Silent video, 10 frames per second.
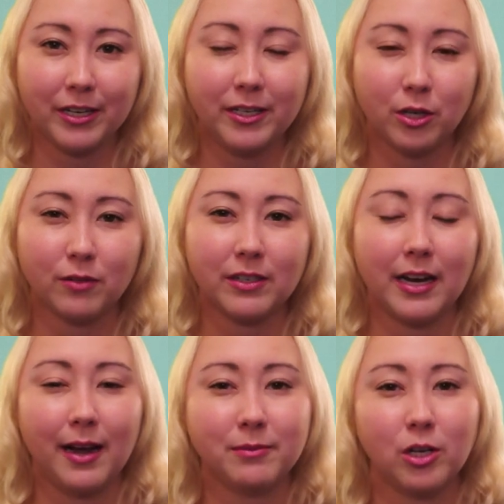change over
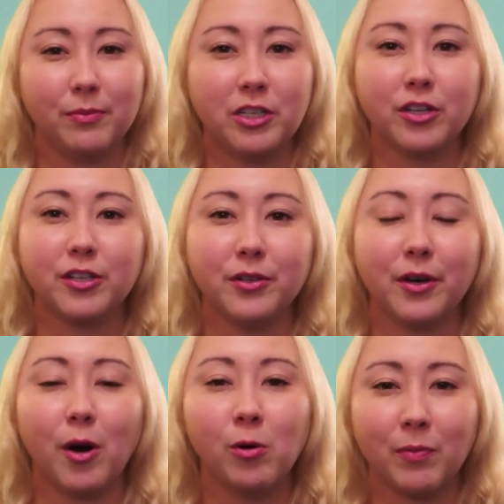time, so be sure to do
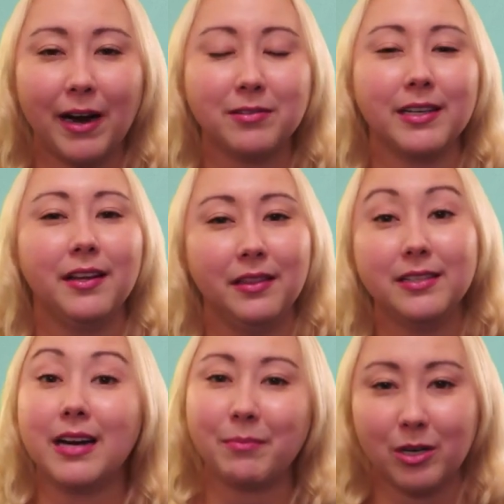your own browsing.
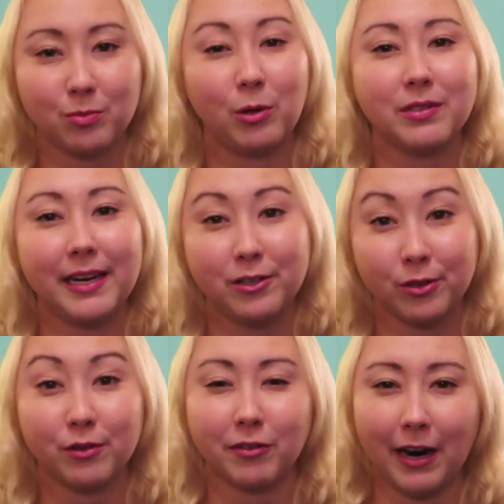These numbers won't stay
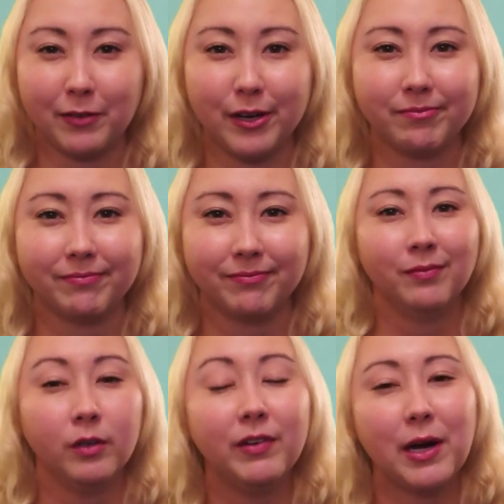true forever.
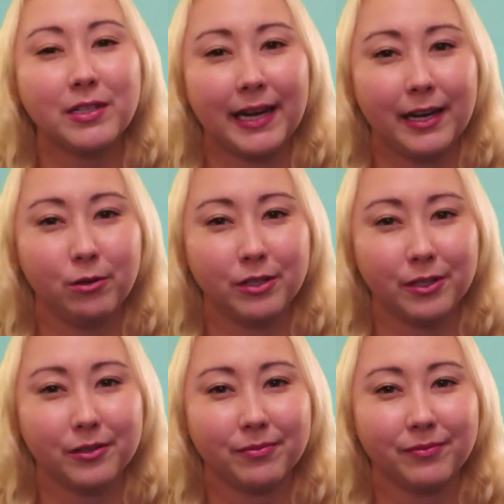Moving on to annual
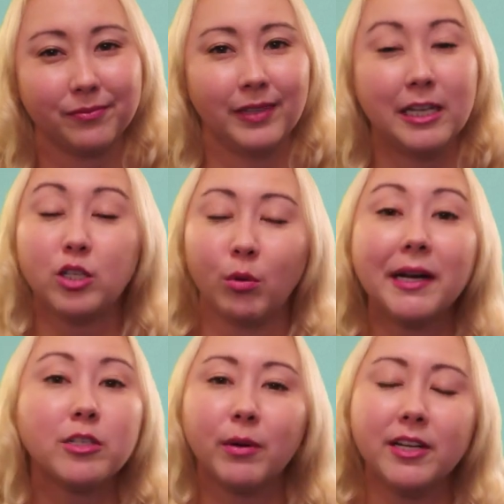dues. In
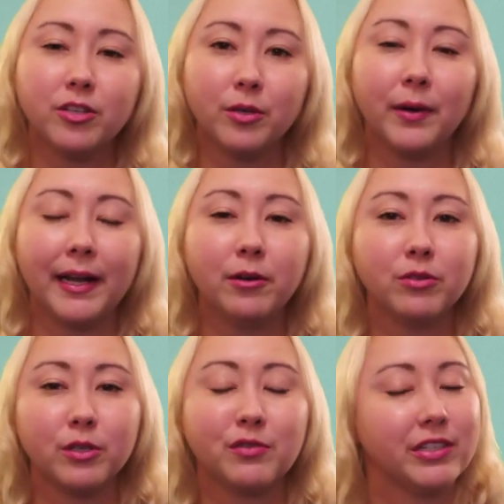2022, annual
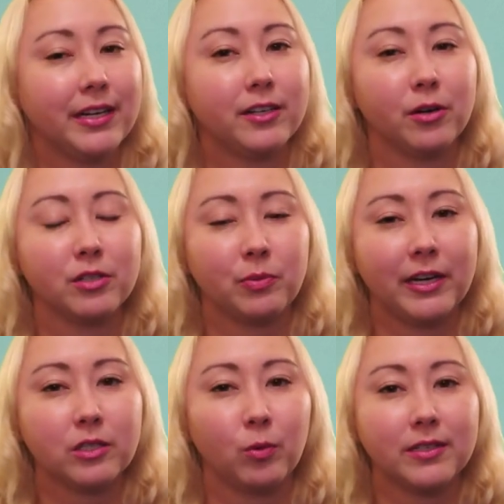dues for Saratoga
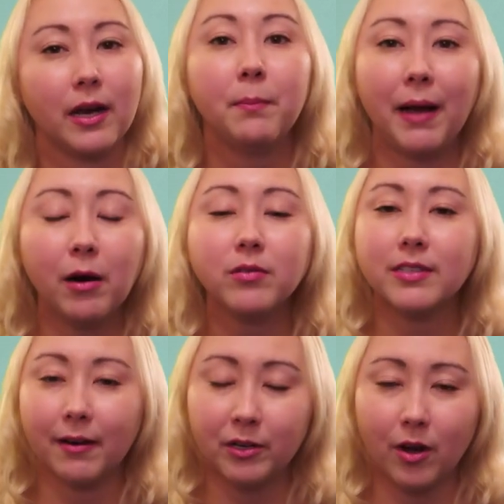Springs was about
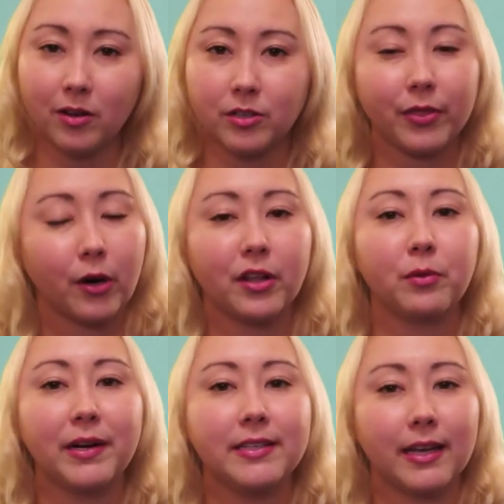
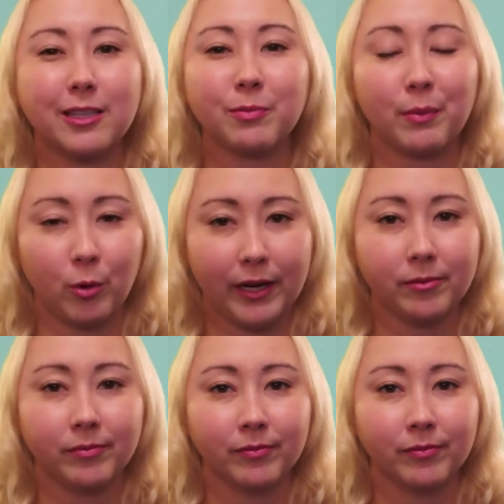$7.33 per point.